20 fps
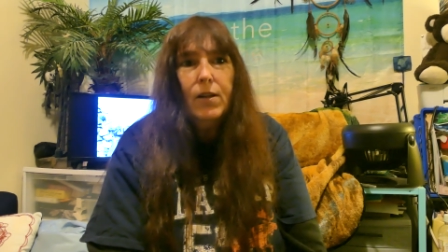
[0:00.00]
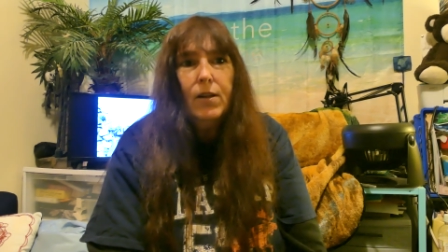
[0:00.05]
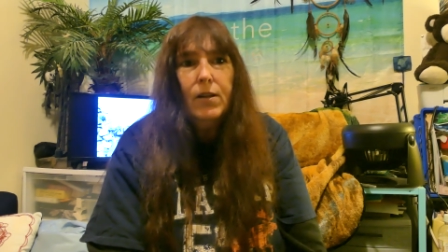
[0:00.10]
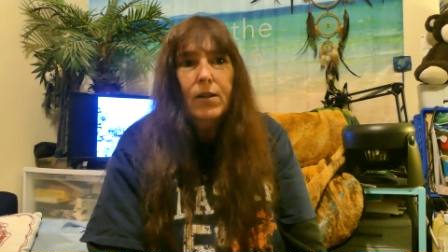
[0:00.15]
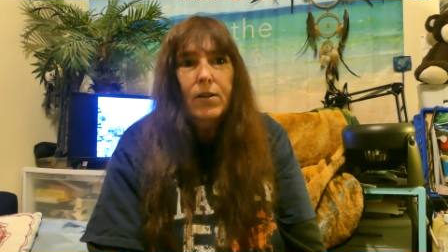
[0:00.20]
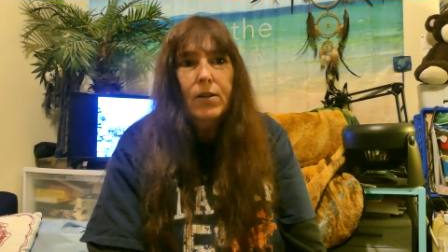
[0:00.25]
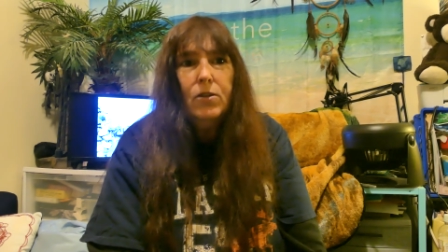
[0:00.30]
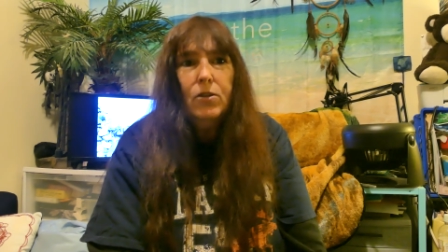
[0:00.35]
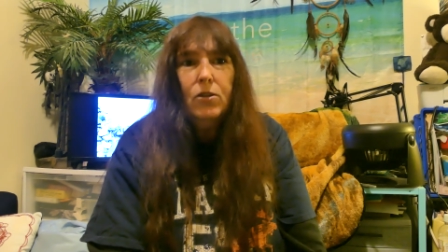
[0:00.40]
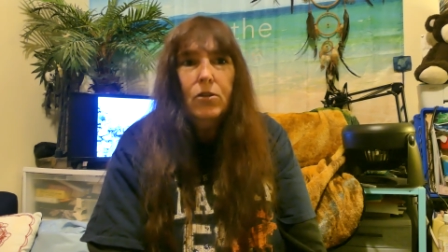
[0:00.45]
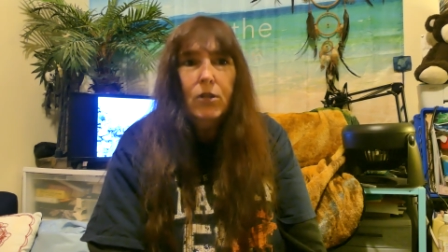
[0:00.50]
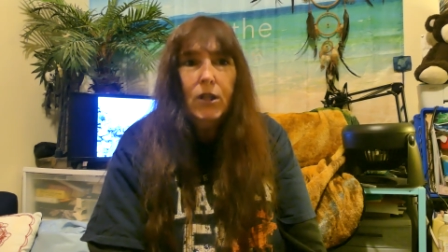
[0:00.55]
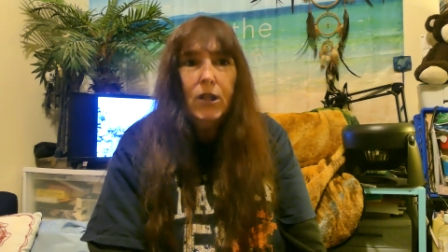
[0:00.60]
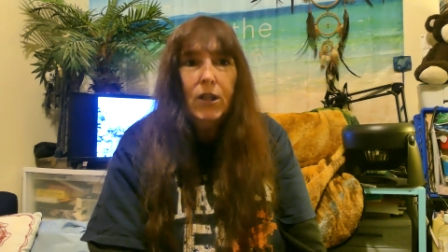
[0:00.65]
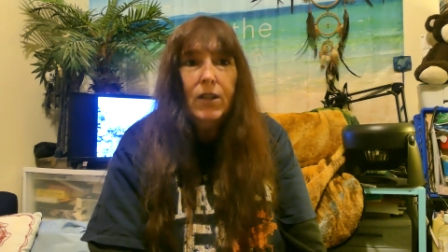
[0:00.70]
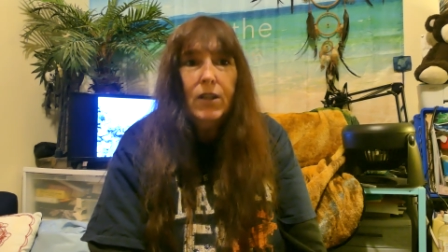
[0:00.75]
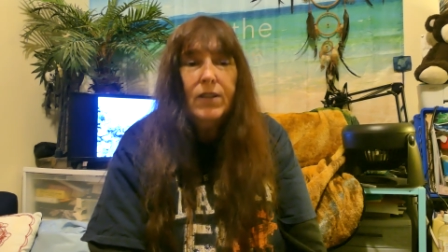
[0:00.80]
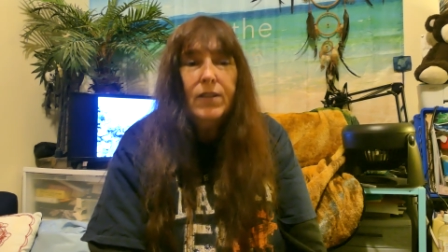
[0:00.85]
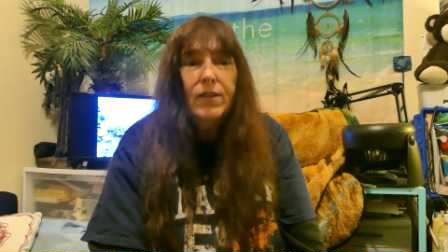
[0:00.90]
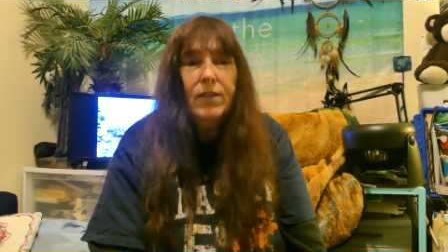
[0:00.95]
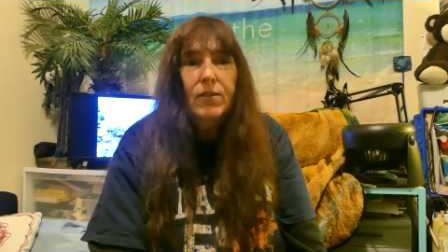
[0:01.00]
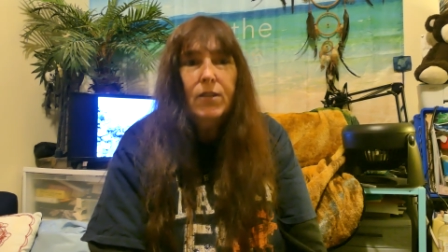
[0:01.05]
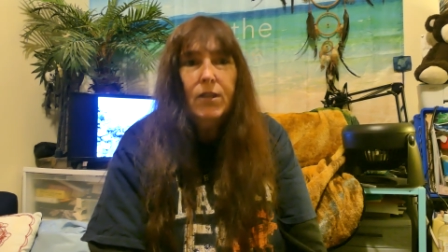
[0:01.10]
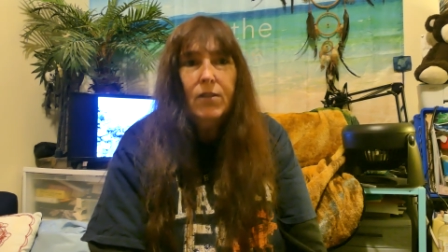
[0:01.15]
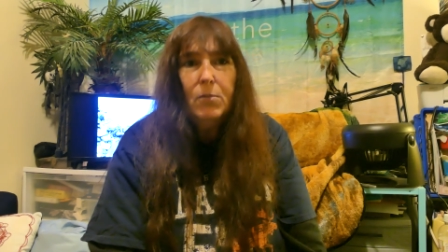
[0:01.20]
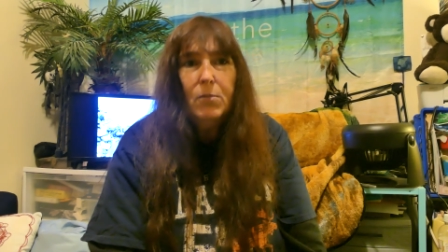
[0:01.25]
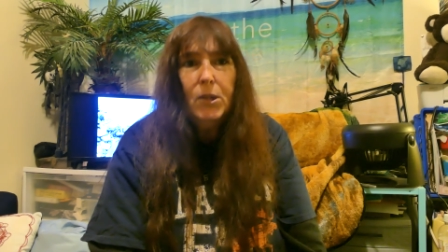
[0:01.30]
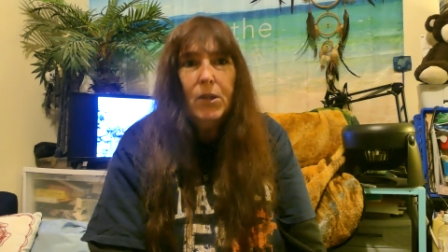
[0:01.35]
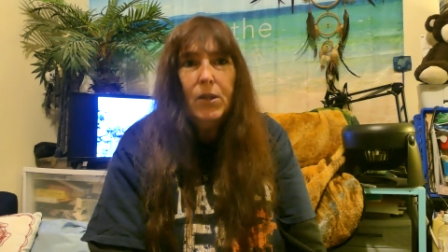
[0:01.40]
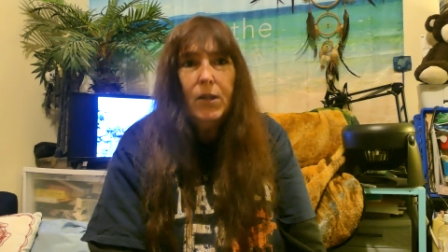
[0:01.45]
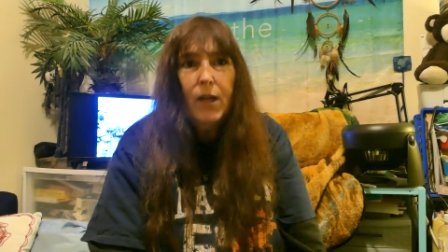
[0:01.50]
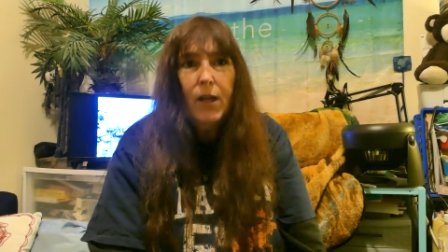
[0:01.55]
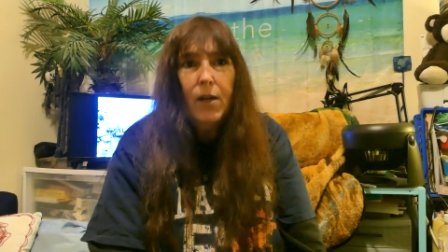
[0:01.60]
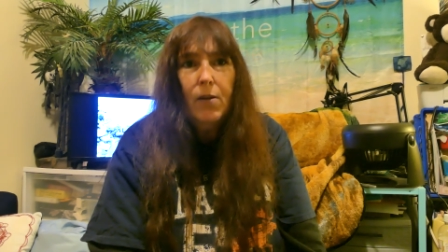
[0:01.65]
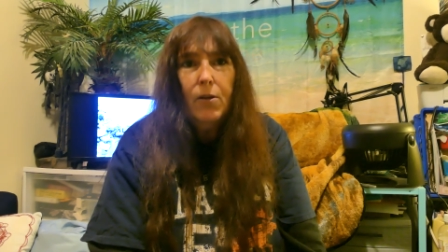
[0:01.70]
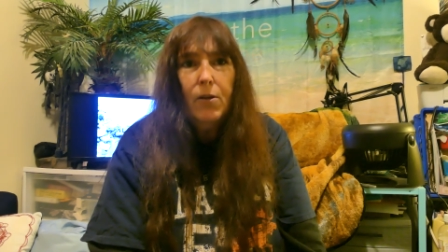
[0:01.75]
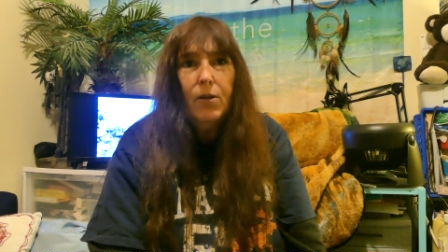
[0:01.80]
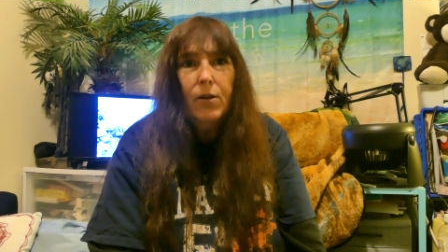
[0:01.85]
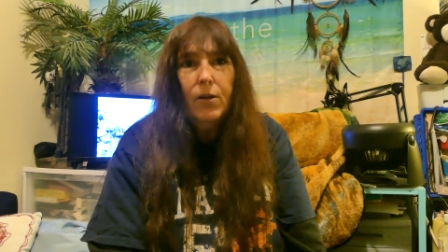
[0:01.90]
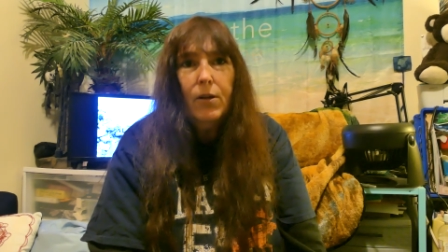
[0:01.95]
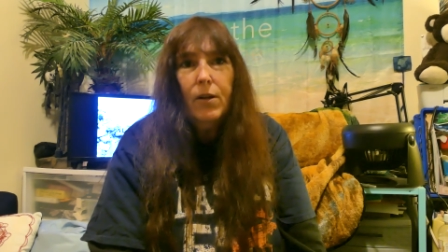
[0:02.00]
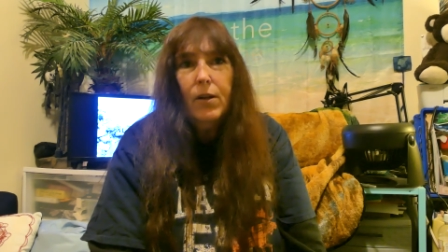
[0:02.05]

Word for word: and then you go eat, you know, about an hour,